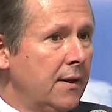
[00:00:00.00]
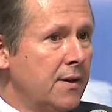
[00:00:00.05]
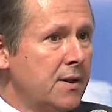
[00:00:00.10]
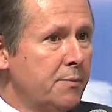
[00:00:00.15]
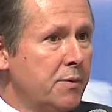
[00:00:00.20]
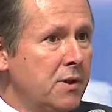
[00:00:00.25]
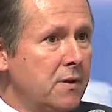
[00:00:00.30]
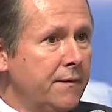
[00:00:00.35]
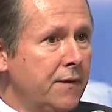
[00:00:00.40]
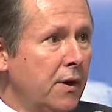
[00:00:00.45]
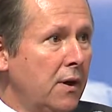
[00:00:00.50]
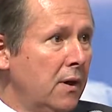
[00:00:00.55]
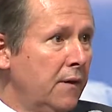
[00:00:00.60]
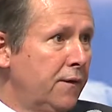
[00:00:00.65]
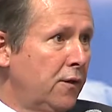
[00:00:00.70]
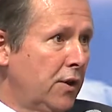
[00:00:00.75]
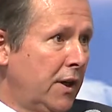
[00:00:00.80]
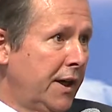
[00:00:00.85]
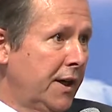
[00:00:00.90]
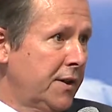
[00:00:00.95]
specifically
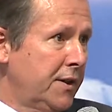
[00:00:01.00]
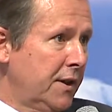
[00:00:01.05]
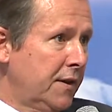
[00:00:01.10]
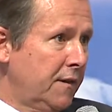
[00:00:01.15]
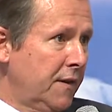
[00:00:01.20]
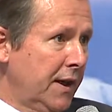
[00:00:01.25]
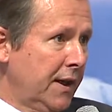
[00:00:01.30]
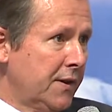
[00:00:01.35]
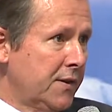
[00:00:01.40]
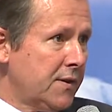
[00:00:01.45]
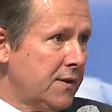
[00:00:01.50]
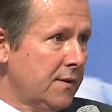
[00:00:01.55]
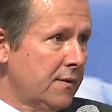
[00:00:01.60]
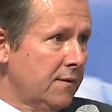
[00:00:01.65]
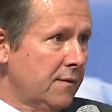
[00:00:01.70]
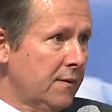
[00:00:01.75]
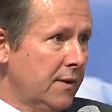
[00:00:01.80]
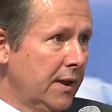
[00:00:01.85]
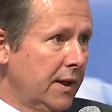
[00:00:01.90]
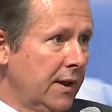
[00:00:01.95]
for Arctic things.
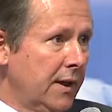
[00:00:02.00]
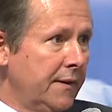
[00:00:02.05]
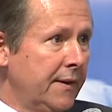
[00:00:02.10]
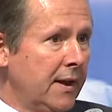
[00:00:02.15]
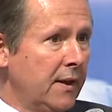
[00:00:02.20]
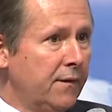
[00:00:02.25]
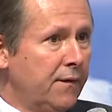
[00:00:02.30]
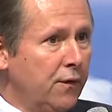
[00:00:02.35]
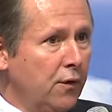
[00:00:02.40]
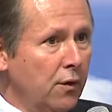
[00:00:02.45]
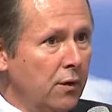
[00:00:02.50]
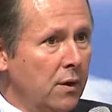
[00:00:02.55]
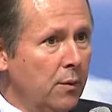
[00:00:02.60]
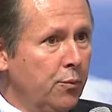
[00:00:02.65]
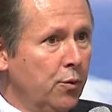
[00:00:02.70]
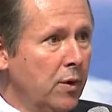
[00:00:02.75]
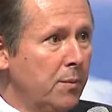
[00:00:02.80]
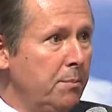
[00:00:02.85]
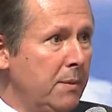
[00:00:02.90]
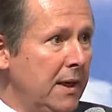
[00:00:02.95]
And that forum
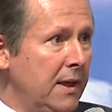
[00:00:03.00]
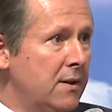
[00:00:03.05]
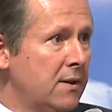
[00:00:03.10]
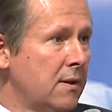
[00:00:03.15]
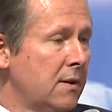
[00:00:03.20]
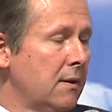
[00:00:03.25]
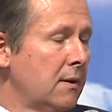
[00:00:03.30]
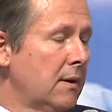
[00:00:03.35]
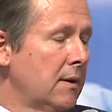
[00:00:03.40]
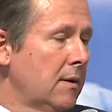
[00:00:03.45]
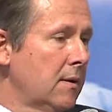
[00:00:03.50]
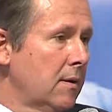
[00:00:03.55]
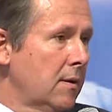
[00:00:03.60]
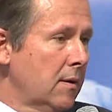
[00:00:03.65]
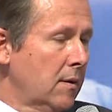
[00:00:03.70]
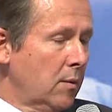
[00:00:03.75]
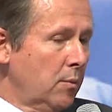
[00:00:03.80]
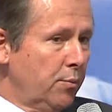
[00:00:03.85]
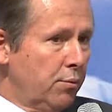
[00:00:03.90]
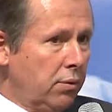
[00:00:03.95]
would meet
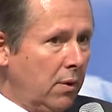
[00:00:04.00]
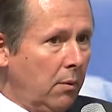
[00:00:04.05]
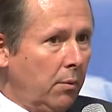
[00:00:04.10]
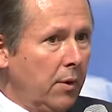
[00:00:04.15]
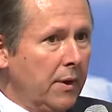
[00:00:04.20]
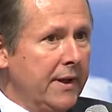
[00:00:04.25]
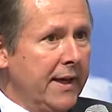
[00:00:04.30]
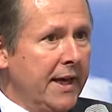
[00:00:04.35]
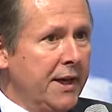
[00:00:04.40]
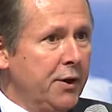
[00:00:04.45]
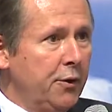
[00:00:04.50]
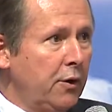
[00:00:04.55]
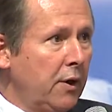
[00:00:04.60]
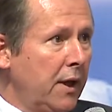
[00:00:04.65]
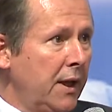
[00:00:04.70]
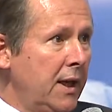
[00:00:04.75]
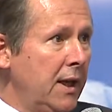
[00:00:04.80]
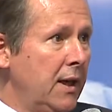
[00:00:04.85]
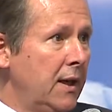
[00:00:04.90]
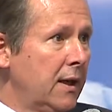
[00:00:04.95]
probably
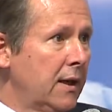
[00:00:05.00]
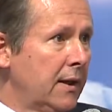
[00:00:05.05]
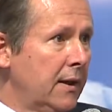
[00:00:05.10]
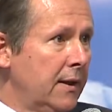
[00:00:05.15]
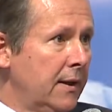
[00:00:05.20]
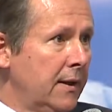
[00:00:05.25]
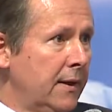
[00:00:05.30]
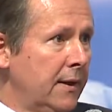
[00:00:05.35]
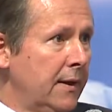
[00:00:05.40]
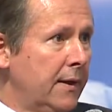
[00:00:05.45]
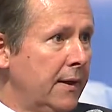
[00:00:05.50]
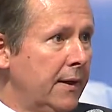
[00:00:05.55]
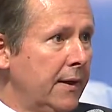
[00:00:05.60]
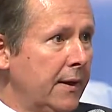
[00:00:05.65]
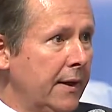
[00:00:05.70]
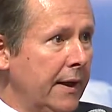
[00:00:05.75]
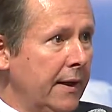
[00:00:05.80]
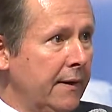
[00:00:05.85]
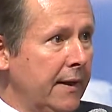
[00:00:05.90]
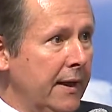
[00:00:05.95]
annually
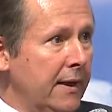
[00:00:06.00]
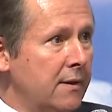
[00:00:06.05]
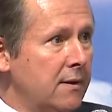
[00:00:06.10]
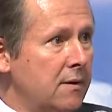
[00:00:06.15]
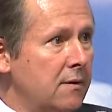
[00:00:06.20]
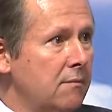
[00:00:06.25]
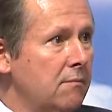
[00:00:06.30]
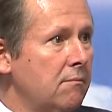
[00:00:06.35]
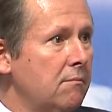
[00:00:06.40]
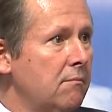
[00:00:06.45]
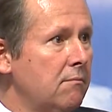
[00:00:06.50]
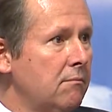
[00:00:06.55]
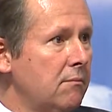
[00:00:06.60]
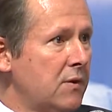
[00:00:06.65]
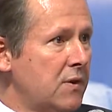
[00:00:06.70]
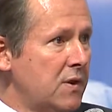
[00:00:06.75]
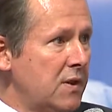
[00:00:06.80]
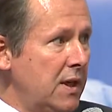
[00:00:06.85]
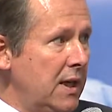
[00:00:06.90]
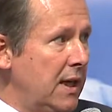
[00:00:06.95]
and then
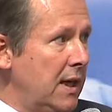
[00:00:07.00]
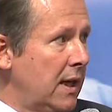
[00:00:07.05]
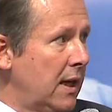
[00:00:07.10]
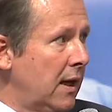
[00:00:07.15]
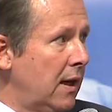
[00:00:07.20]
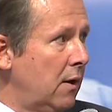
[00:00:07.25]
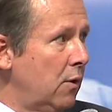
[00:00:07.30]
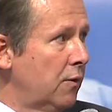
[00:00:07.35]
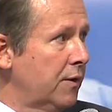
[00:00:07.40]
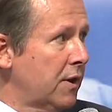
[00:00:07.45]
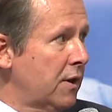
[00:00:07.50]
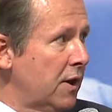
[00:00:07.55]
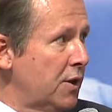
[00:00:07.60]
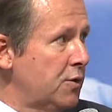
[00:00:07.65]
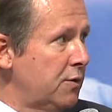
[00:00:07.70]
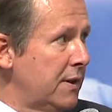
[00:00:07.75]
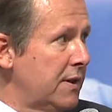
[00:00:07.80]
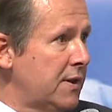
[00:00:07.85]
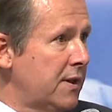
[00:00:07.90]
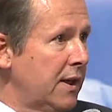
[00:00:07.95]
see how the
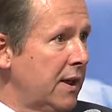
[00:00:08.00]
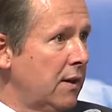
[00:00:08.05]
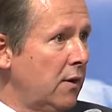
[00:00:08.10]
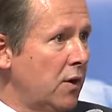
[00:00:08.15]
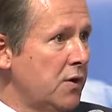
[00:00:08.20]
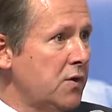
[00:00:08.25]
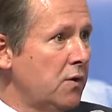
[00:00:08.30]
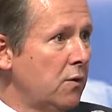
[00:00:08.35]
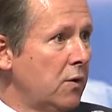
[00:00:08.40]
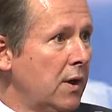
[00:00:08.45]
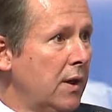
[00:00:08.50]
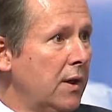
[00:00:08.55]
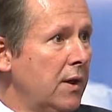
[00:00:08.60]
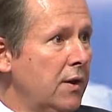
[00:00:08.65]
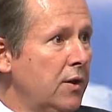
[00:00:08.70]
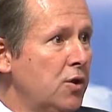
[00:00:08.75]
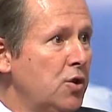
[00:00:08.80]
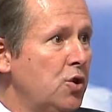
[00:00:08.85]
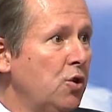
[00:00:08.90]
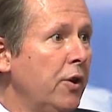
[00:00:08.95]
countries can also
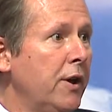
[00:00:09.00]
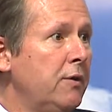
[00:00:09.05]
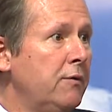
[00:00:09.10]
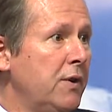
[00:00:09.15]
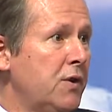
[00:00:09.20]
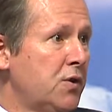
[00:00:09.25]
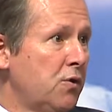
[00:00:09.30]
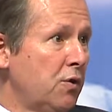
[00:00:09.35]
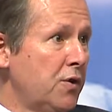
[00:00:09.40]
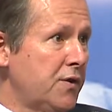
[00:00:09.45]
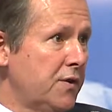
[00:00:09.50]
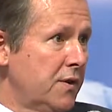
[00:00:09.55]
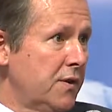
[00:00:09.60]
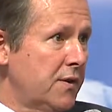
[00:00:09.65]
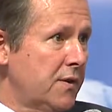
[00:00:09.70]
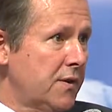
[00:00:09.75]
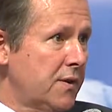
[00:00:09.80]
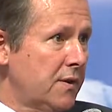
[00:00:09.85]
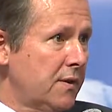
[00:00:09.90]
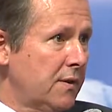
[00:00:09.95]
join
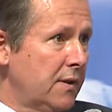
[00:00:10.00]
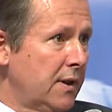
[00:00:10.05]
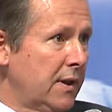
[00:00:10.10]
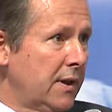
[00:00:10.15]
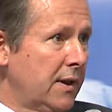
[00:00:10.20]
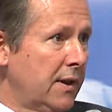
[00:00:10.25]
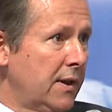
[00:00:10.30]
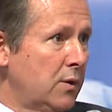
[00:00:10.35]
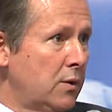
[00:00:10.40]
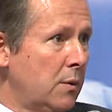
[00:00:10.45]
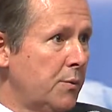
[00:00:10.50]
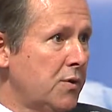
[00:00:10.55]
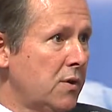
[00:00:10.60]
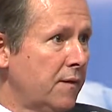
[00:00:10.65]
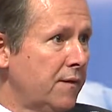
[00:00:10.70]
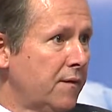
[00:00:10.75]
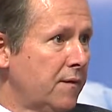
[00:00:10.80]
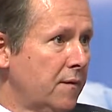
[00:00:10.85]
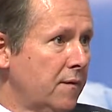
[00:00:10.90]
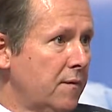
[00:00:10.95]
resources in terms
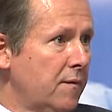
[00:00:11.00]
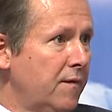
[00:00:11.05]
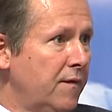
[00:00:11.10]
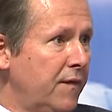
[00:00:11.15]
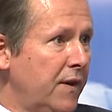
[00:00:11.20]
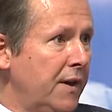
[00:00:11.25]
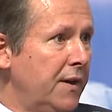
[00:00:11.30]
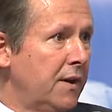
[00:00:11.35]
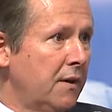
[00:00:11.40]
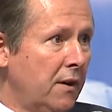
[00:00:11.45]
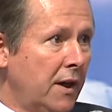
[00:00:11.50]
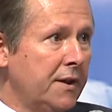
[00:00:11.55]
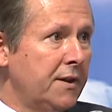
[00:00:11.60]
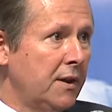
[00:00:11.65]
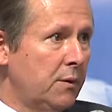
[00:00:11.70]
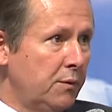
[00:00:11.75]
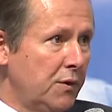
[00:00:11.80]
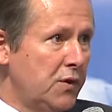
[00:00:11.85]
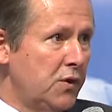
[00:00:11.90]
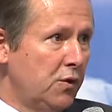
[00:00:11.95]
of funding
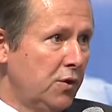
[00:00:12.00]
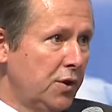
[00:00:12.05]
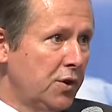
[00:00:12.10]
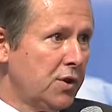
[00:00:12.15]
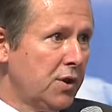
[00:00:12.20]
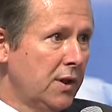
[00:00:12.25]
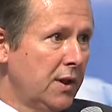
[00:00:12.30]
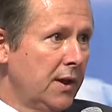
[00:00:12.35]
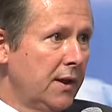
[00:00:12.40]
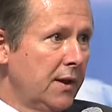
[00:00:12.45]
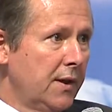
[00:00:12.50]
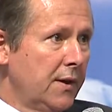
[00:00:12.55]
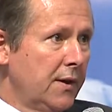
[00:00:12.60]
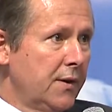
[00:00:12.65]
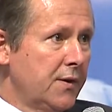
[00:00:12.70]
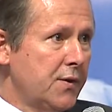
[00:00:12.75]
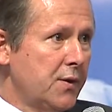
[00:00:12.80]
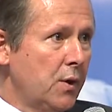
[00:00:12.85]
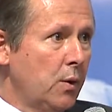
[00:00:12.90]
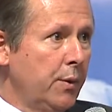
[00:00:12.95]
Arctic research.
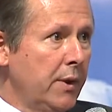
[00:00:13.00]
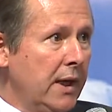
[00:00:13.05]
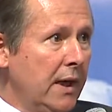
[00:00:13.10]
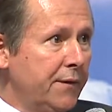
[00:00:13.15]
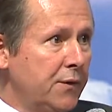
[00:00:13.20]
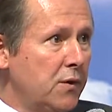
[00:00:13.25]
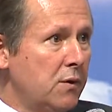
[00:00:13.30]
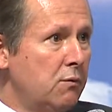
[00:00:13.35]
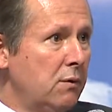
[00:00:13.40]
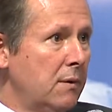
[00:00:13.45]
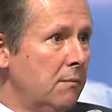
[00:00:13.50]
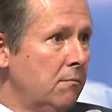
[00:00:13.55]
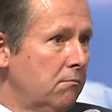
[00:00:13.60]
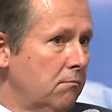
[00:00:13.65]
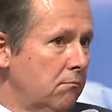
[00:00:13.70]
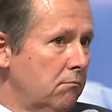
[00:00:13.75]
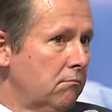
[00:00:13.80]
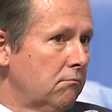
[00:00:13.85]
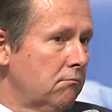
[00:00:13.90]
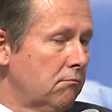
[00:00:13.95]
So we have
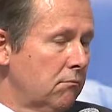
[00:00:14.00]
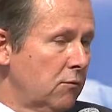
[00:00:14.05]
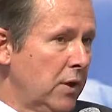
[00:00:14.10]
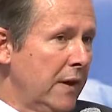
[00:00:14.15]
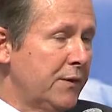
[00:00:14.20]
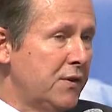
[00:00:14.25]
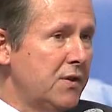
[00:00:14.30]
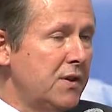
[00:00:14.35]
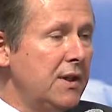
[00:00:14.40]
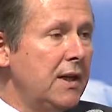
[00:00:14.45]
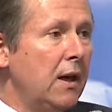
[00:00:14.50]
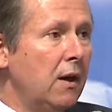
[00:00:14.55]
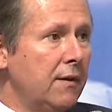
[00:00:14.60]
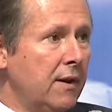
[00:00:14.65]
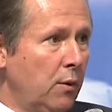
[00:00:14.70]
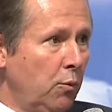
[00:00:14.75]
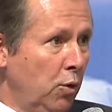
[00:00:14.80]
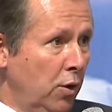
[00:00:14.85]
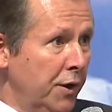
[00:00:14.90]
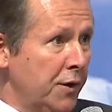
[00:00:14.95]
to see how
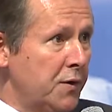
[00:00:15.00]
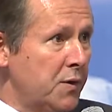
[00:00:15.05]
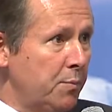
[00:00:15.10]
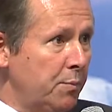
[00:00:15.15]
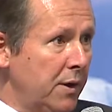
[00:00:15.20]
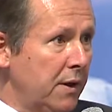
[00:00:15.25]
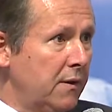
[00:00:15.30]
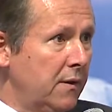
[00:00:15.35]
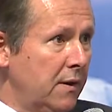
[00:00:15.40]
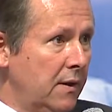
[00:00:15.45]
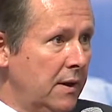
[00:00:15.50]
that works, but